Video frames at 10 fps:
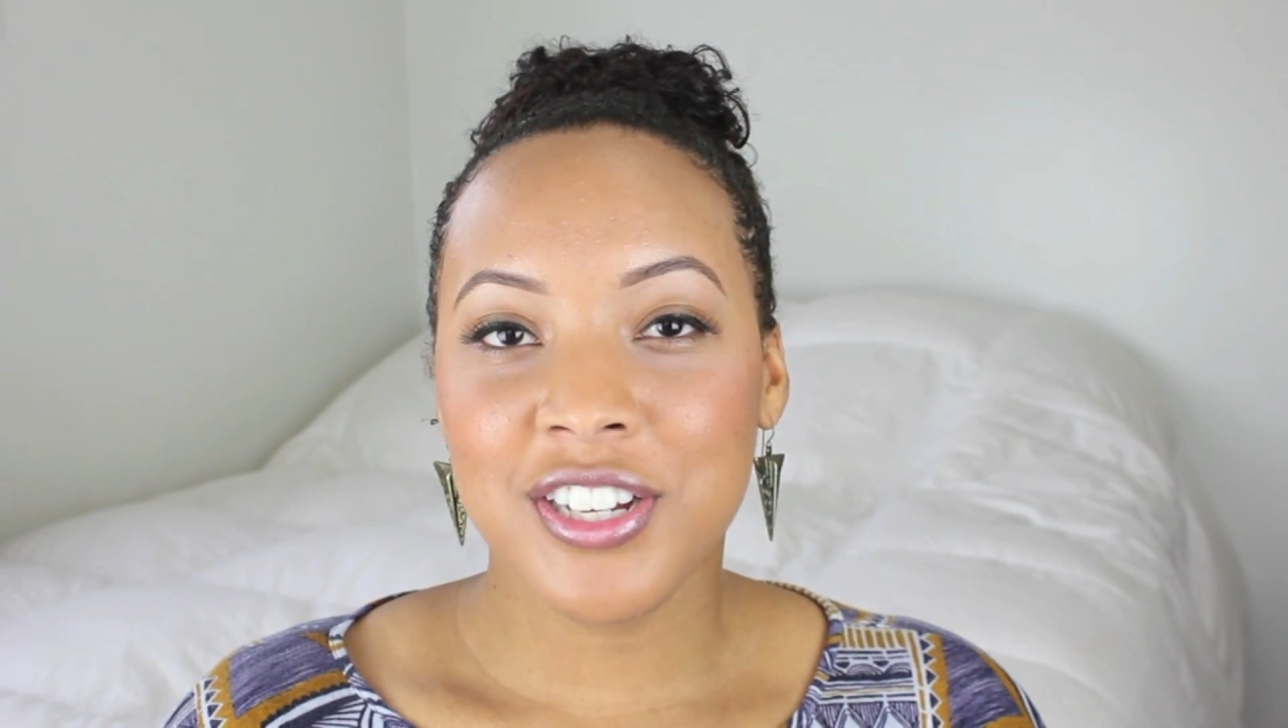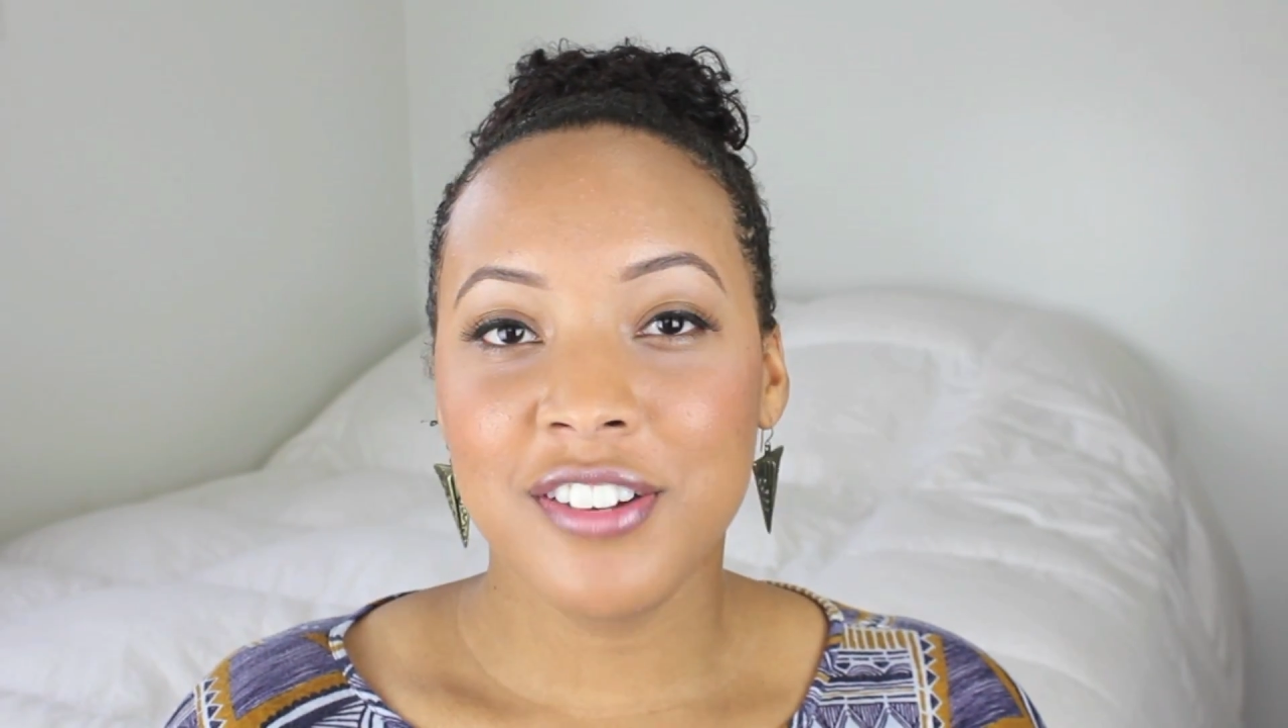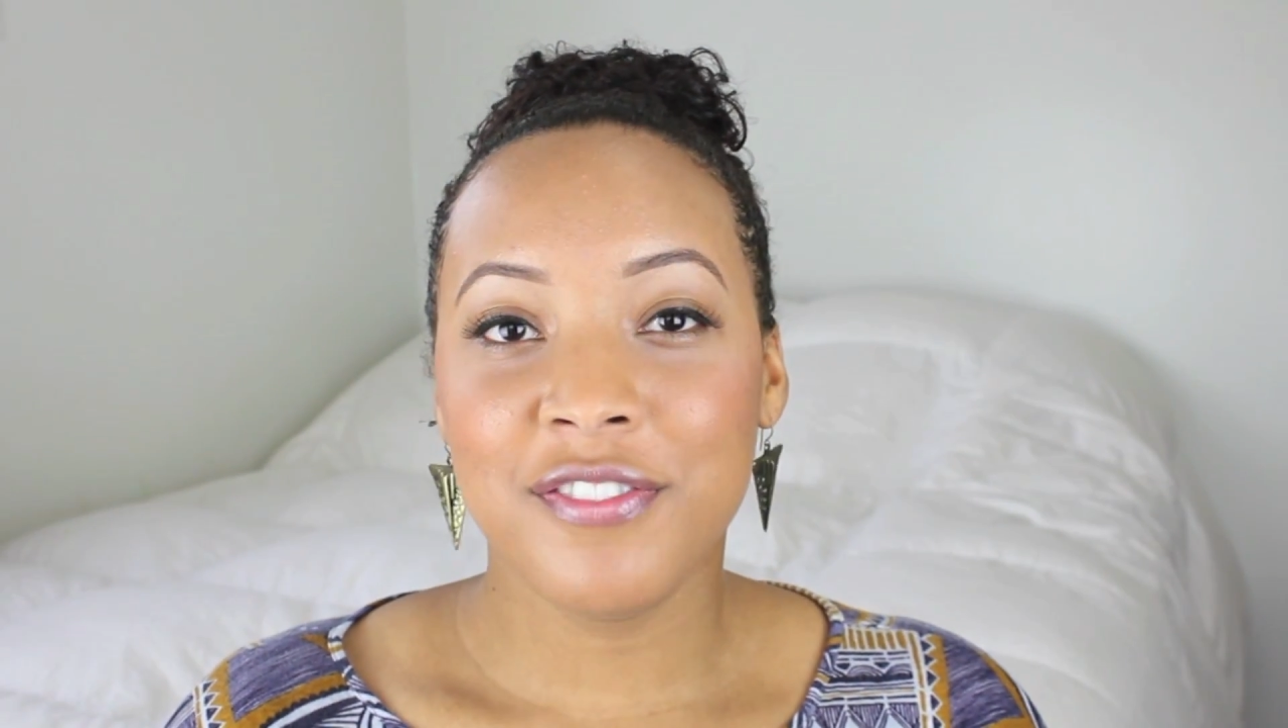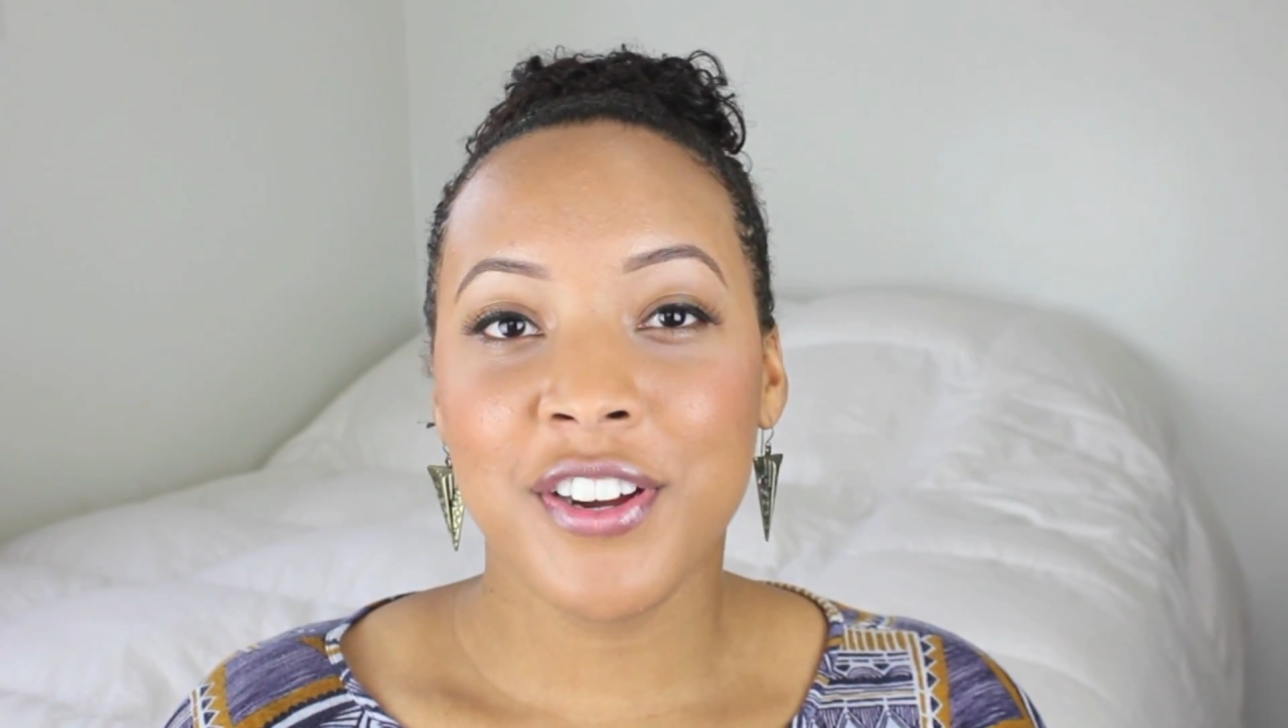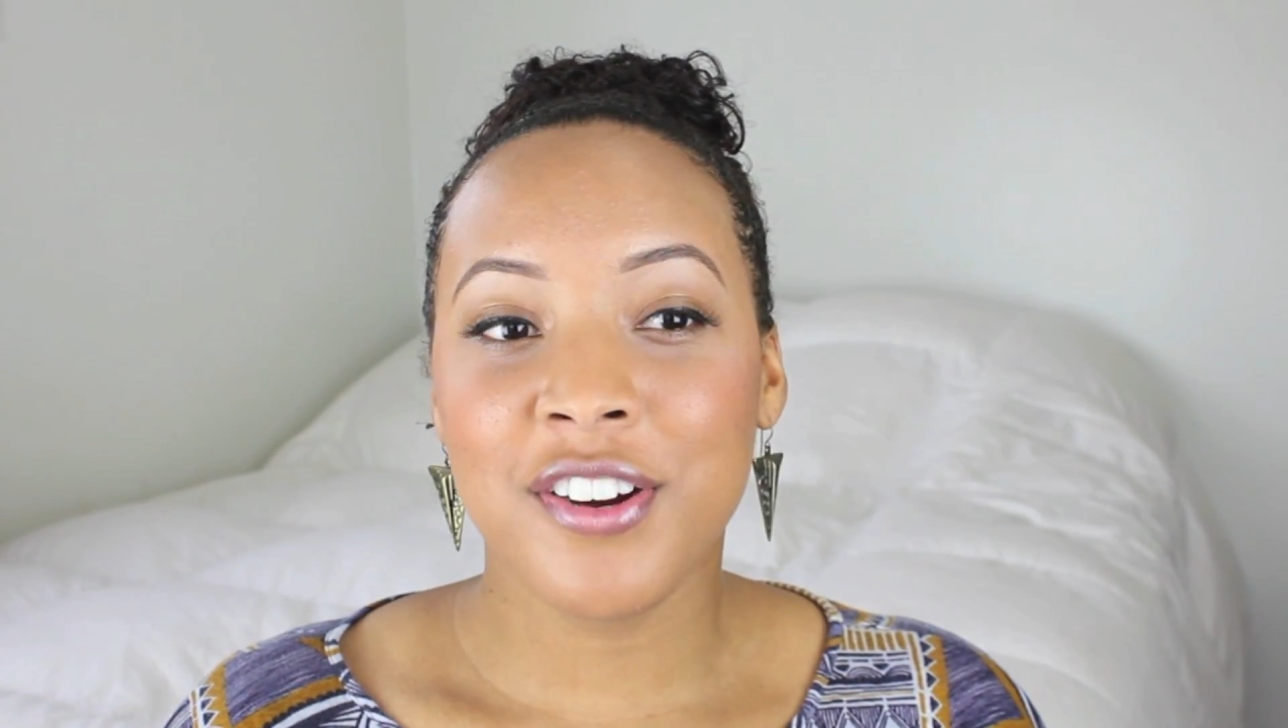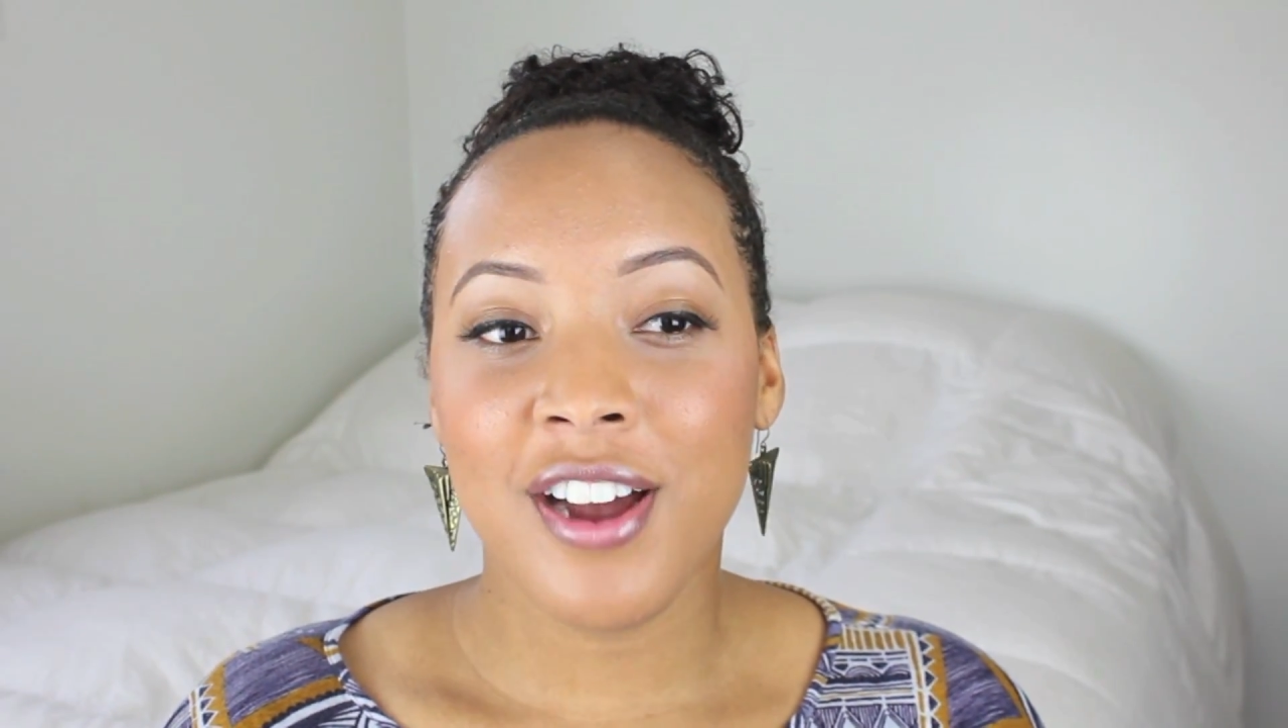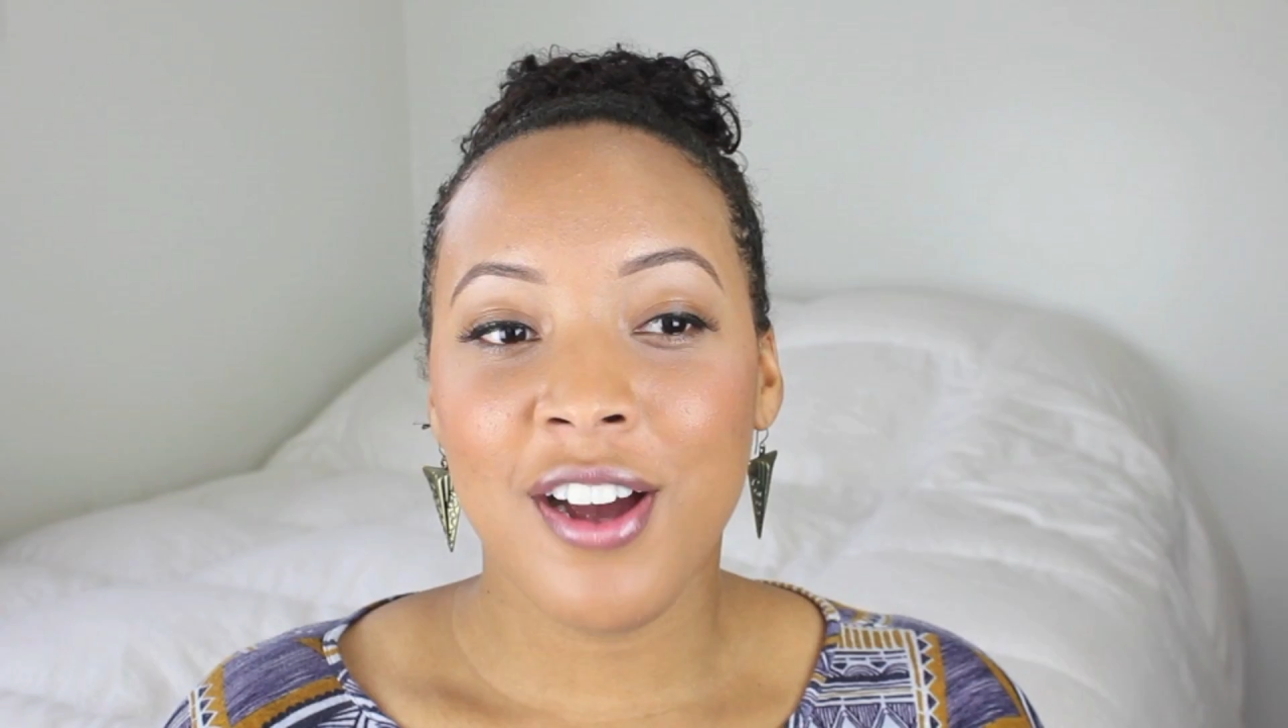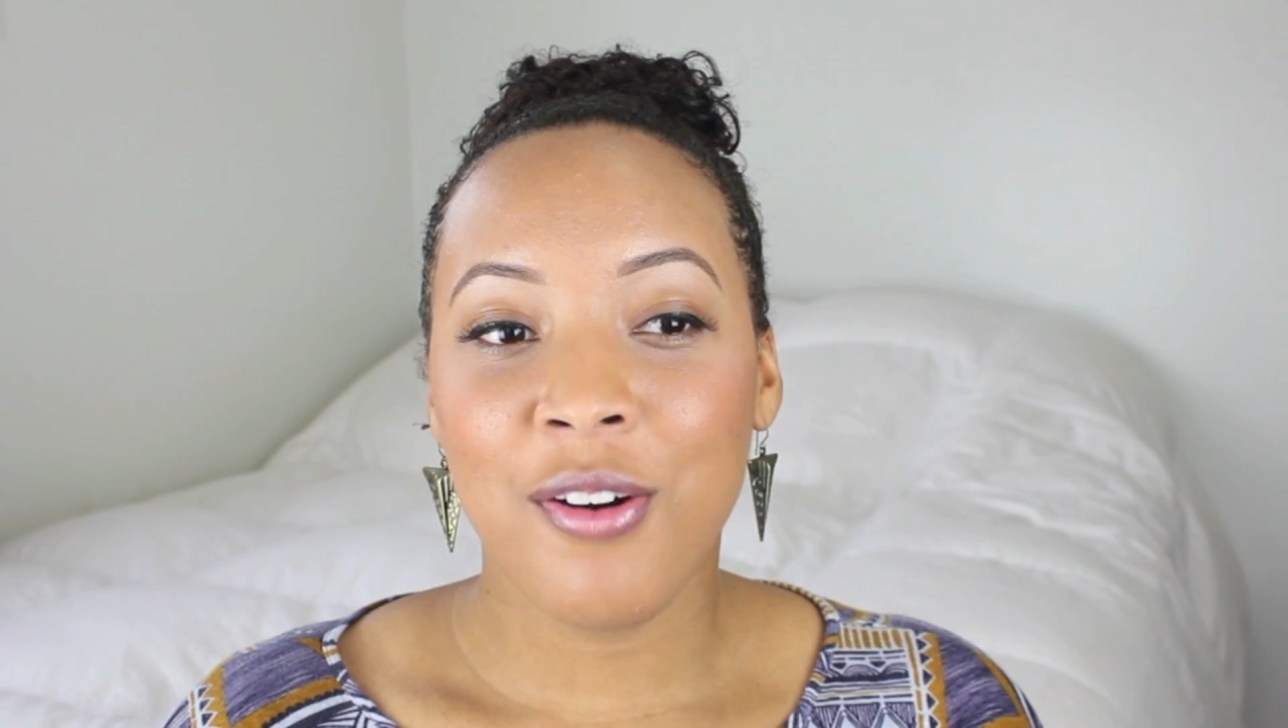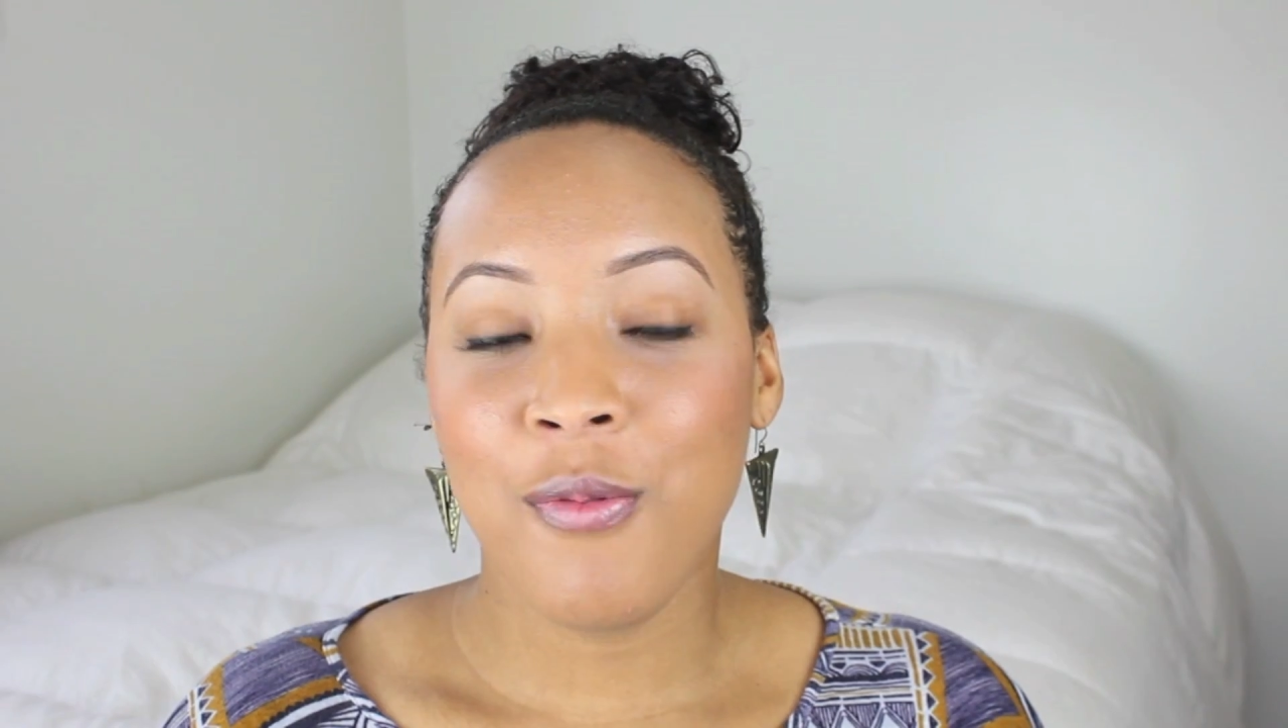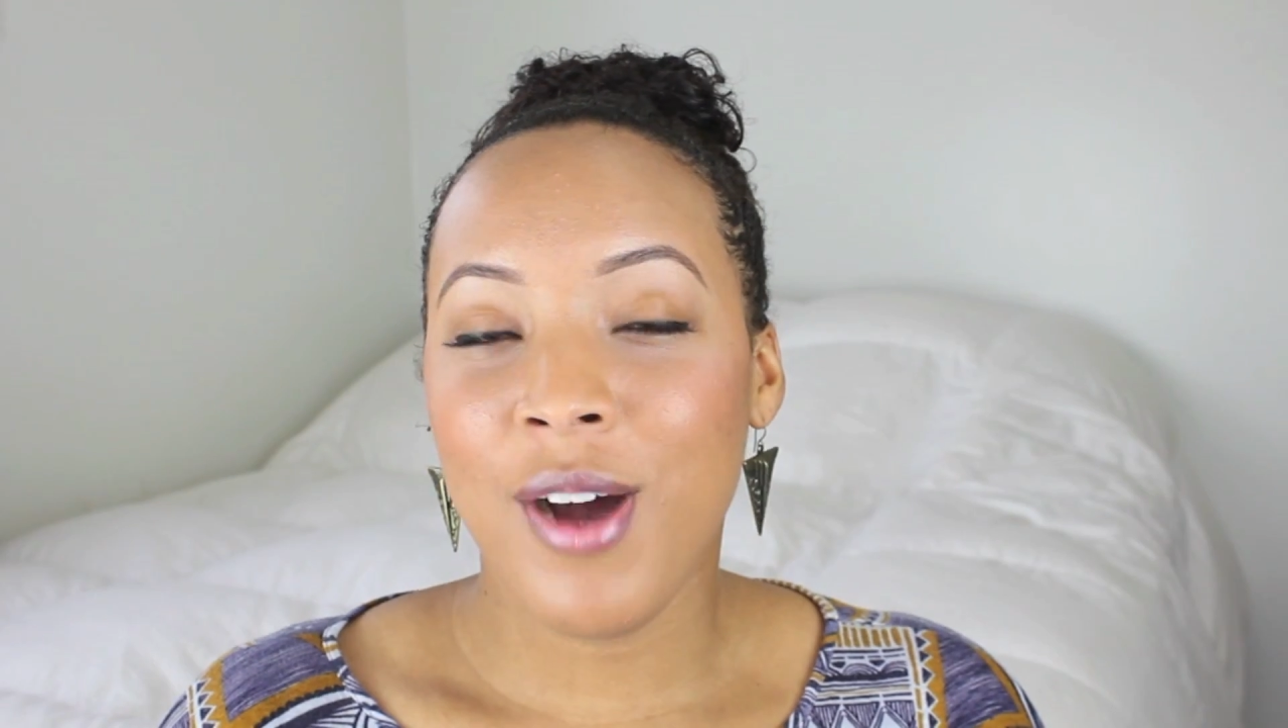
couldn't figure out